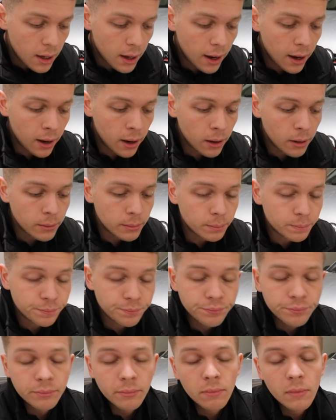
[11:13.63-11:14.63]

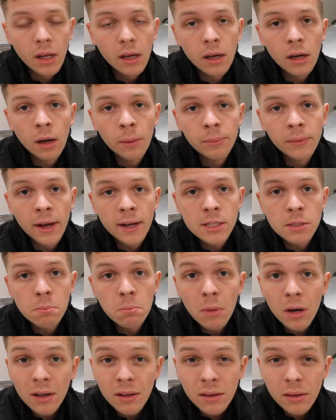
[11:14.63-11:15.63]
come next
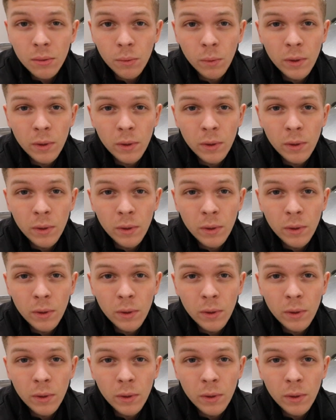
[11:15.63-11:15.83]
month,